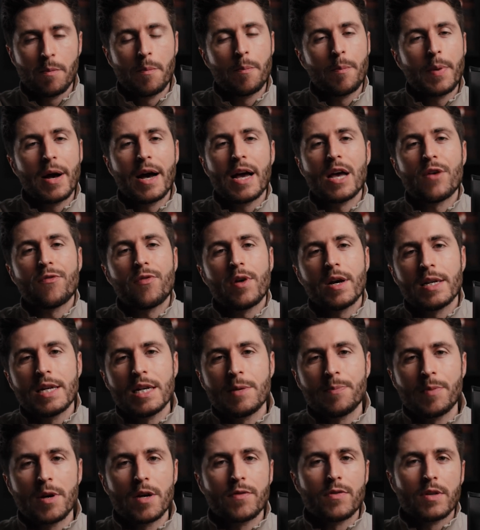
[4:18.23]
But if I
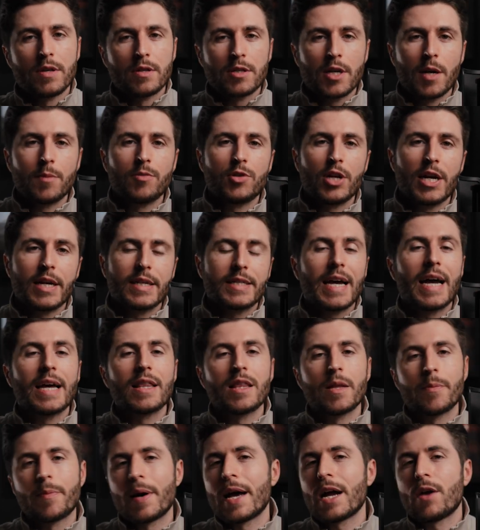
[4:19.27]
need both the subject and
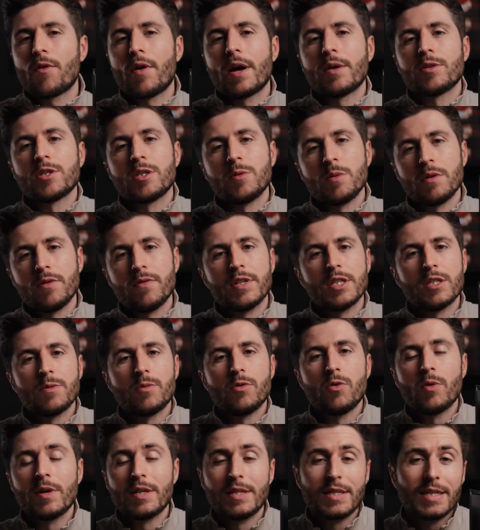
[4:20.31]
the background to be
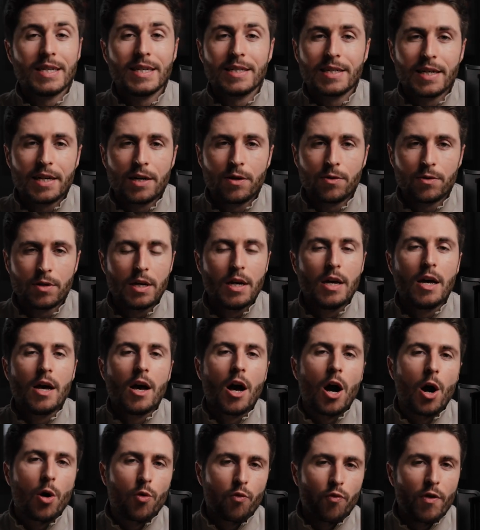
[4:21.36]
visible and detailed,
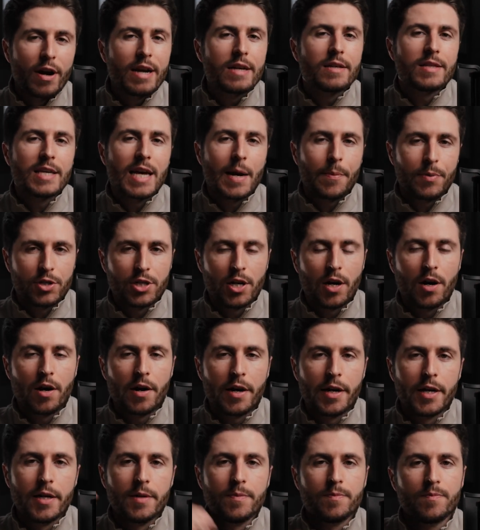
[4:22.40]
I'll raise the aperture
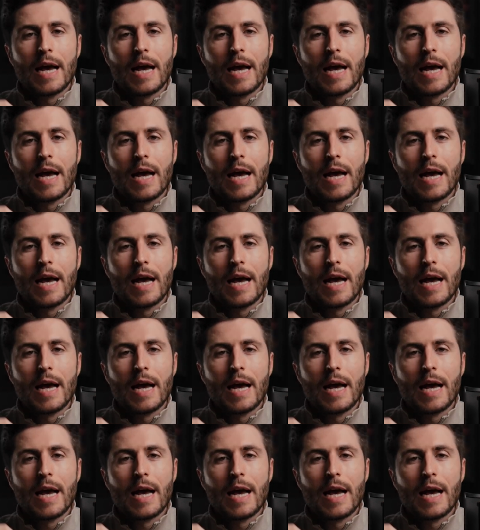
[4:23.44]
higher.